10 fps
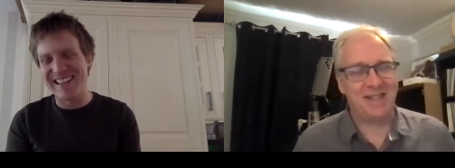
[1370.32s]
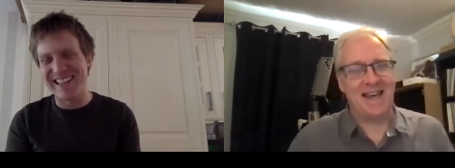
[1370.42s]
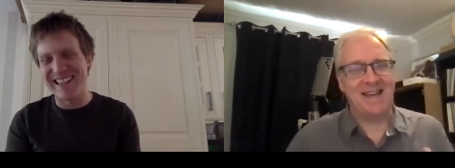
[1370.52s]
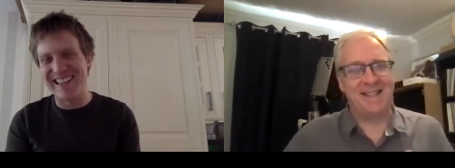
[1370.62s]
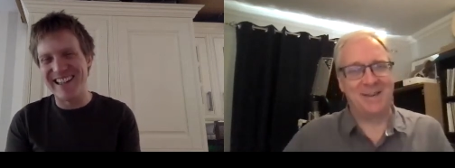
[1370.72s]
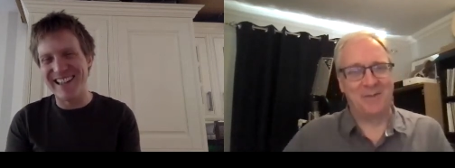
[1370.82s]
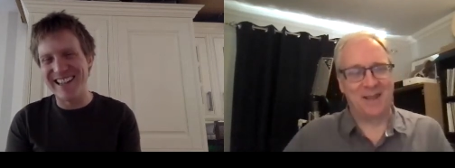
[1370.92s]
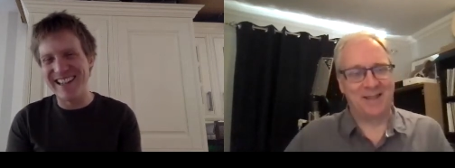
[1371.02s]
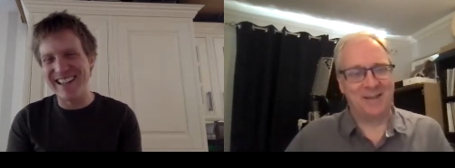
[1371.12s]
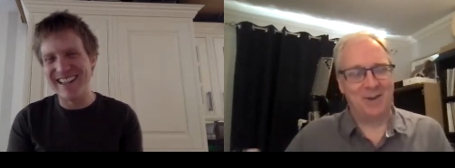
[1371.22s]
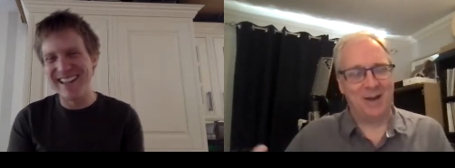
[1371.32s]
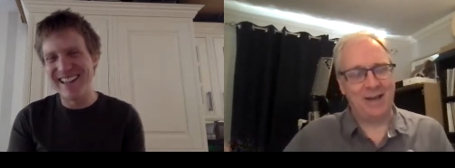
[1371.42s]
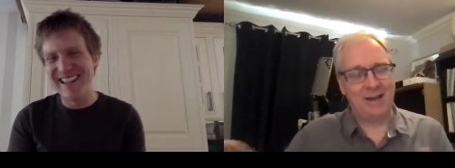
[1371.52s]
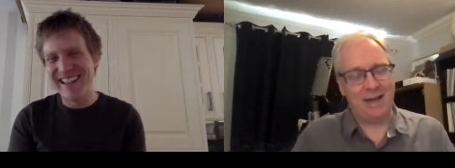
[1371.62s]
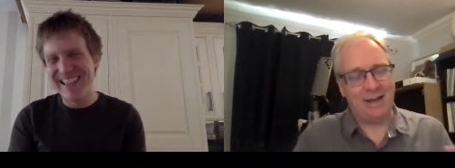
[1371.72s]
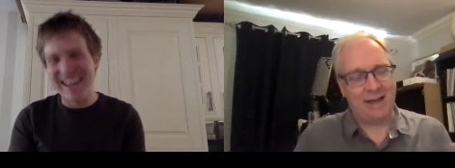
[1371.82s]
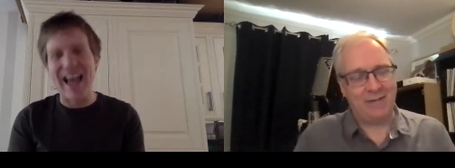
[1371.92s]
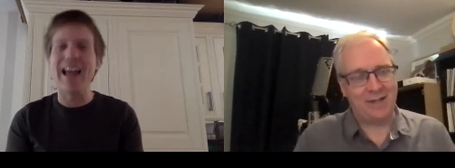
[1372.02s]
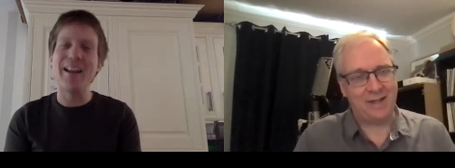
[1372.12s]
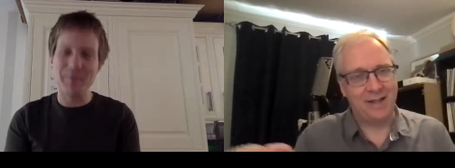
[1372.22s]
Speaker 1: to extend something somewhere you, you'll
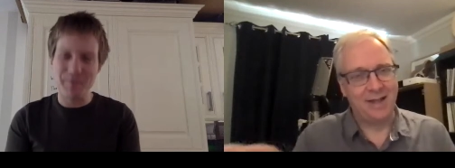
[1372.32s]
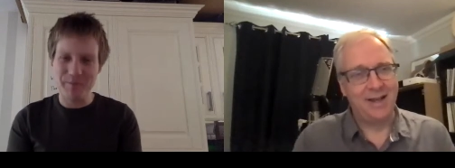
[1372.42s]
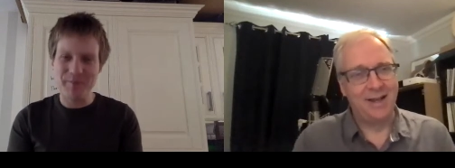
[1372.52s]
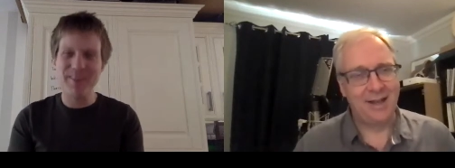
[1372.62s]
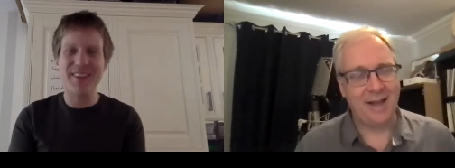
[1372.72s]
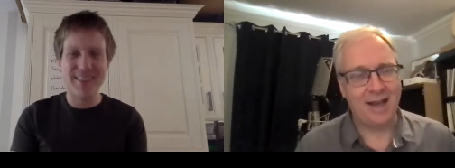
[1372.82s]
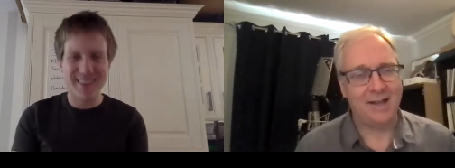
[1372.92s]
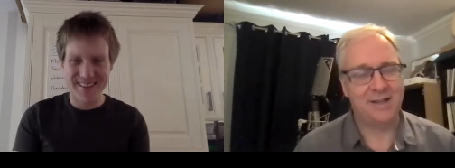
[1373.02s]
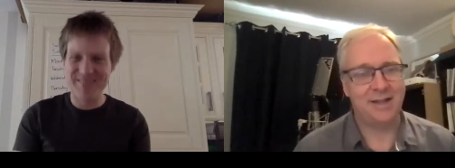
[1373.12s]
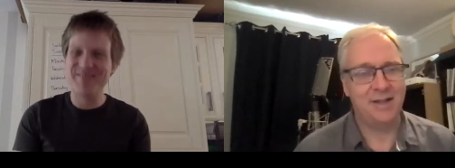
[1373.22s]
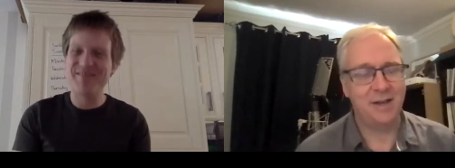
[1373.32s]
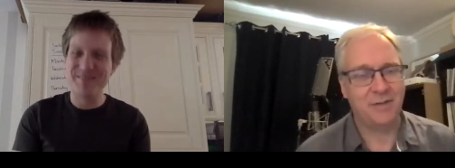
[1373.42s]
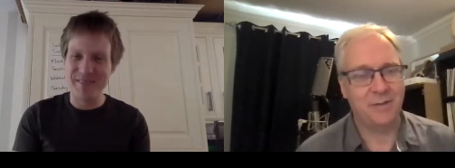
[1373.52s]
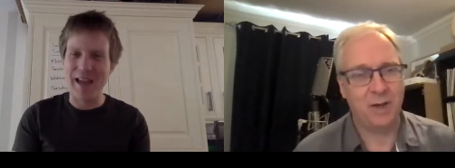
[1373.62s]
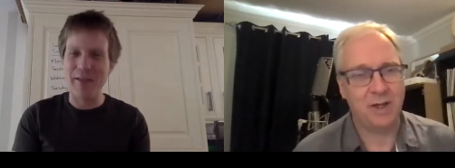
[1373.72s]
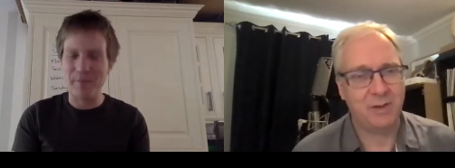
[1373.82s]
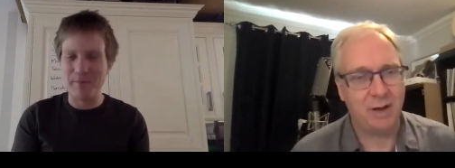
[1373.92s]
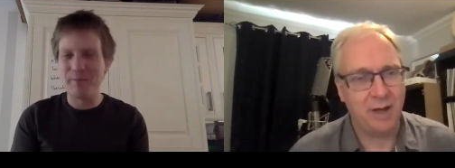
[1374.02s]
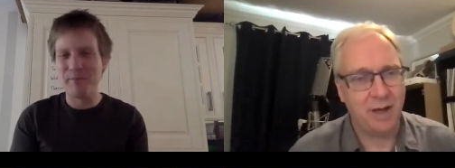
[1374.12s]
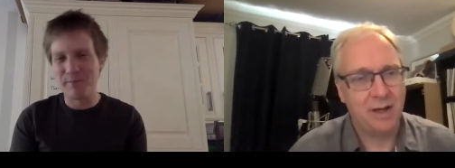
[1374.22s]
have to yes and there are different ways
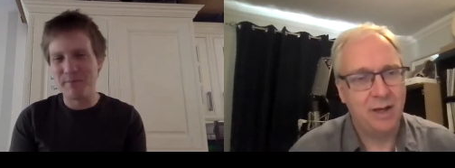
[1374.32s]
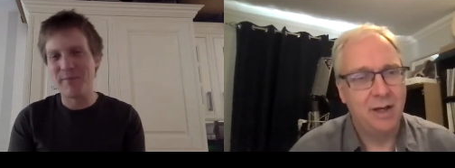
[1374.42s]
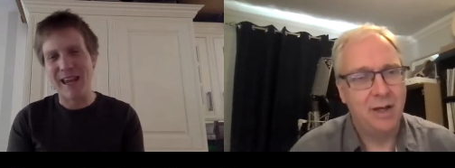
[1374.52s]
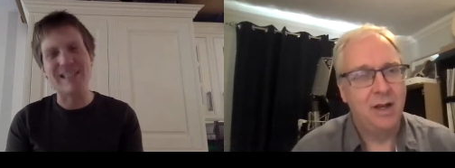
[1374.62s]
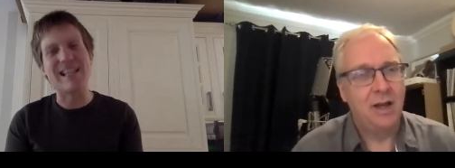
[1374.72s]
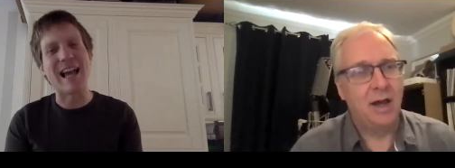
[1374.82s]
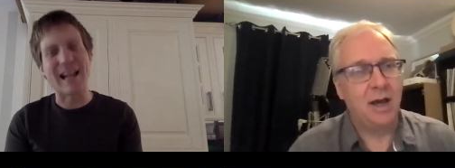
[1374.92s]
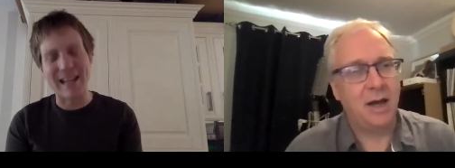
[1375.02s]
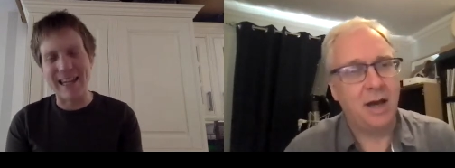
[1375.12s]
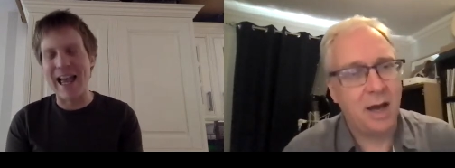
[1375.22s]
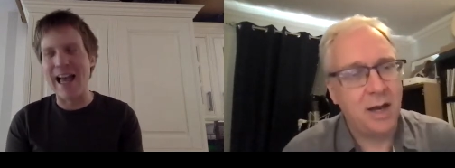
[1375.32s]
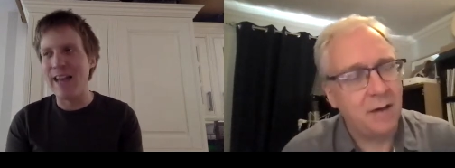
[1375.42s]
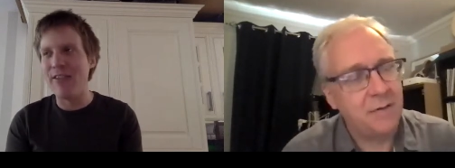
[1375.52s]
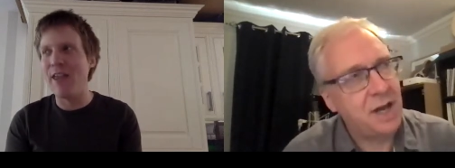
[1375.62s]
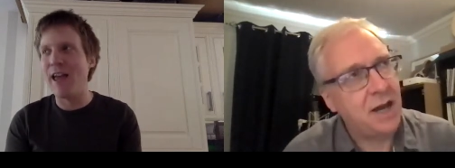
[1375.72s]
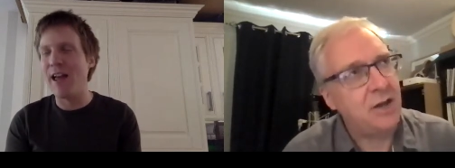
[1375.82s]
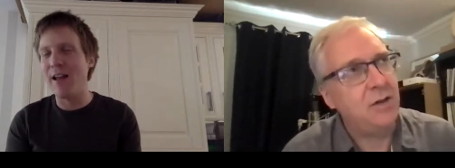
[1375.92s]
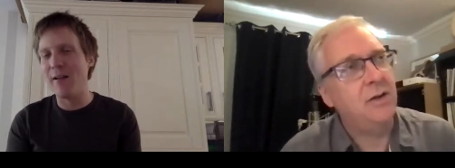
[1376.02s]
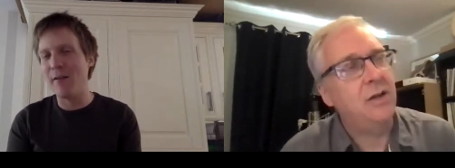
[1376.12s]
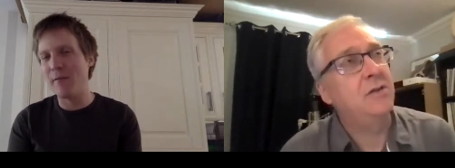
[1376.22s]
around that
Speaker 2: exactly yeah I love
Speaker 1: that, how
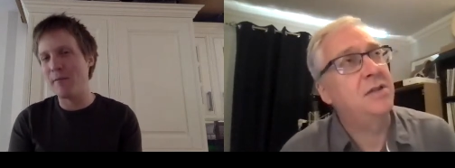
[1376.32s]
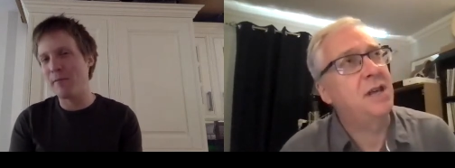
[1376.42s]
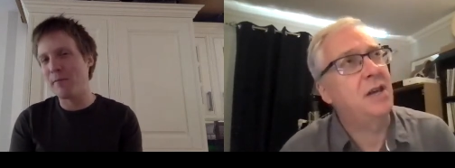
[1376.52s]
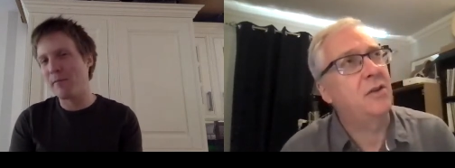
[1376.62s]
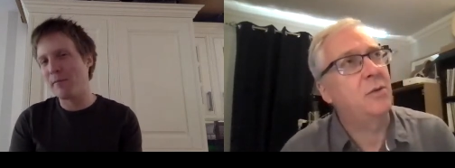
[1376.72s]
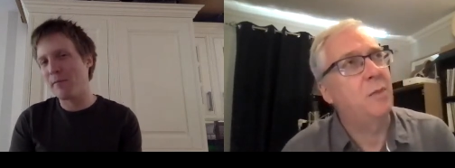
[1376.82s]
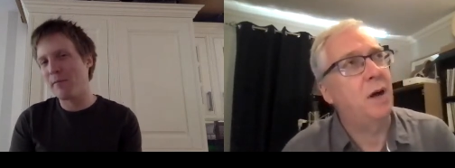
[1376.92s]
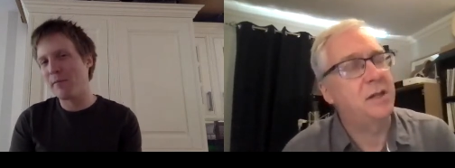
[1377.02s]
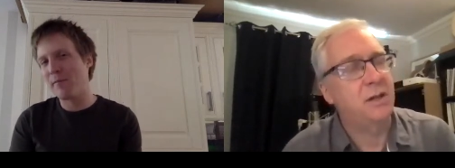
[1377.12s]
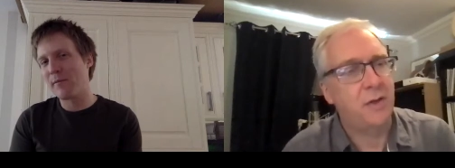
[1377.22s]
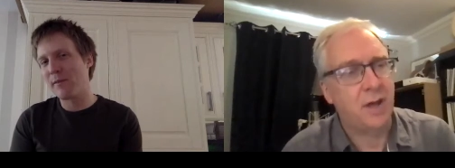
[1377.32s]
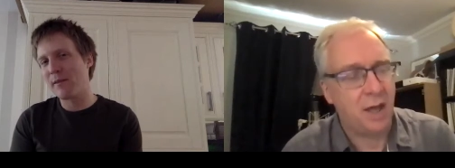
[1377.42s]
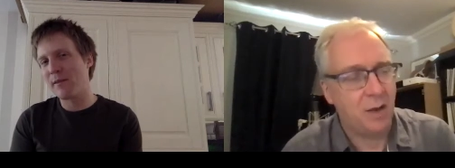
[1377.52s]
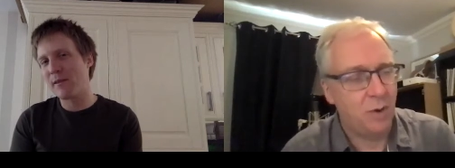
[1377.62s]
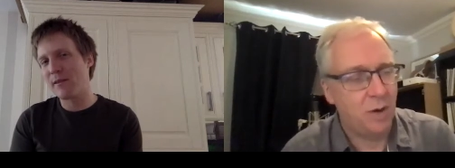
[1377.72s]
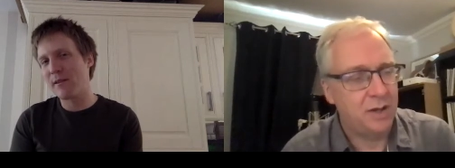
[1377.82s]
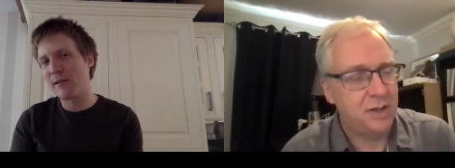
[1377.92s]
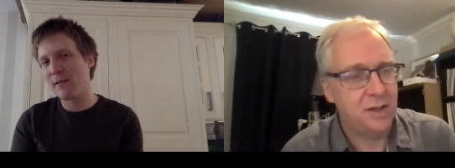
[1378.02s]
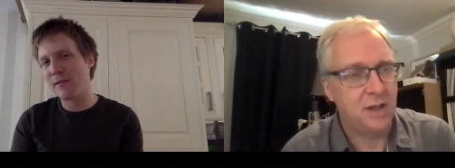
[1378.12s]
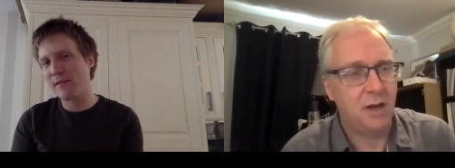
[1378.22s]
you set the martin luther king
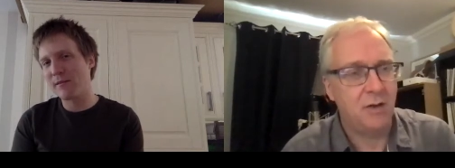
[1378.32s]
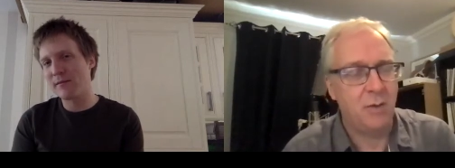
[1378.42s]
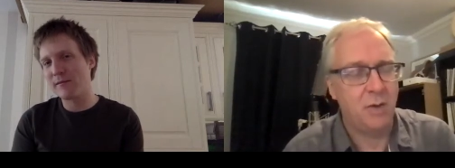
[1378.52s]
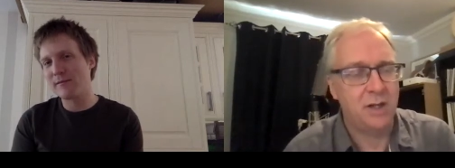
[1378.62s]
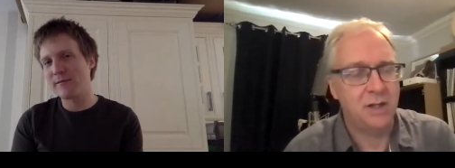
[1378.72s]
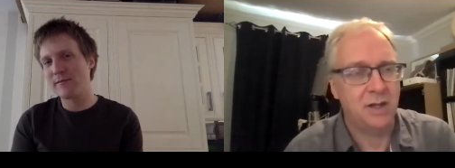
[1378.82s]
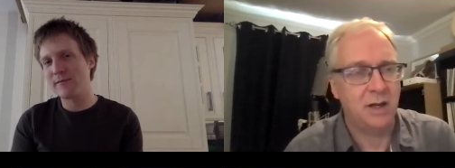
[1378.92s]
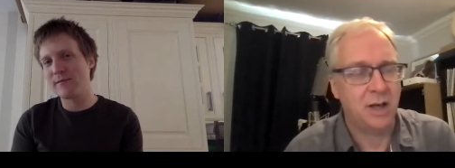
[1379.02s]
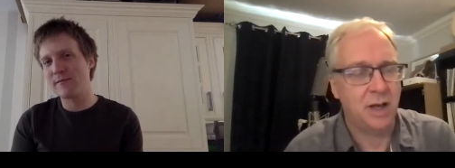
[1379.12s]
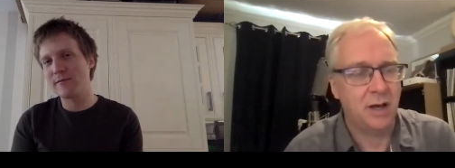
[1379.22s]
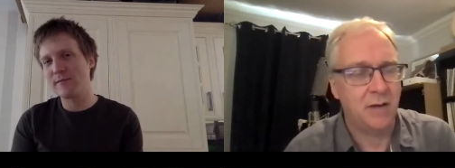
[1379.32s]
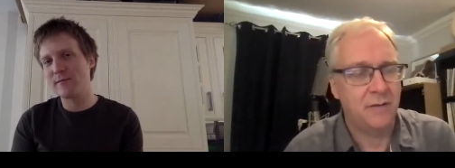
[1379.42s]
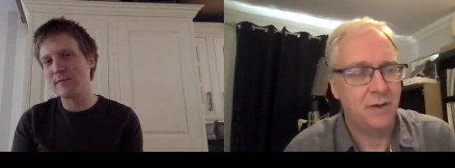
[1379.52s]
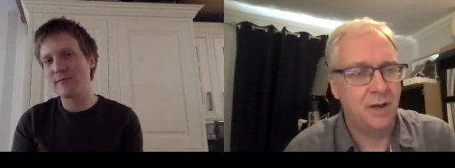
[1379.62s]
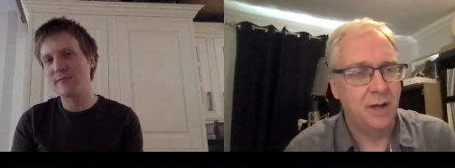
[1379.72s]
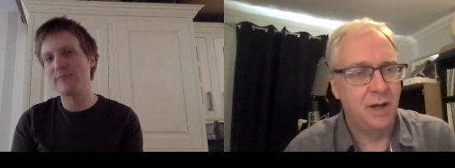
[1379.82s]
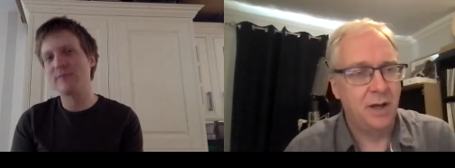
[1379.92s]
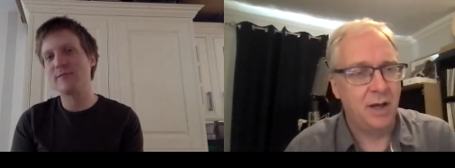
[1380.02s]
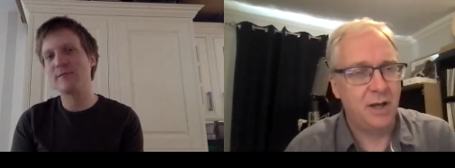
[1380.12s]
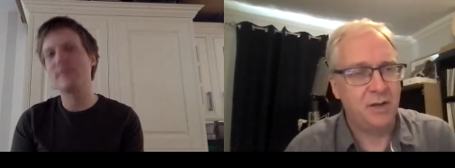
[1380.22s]
words only when it's dark enough and you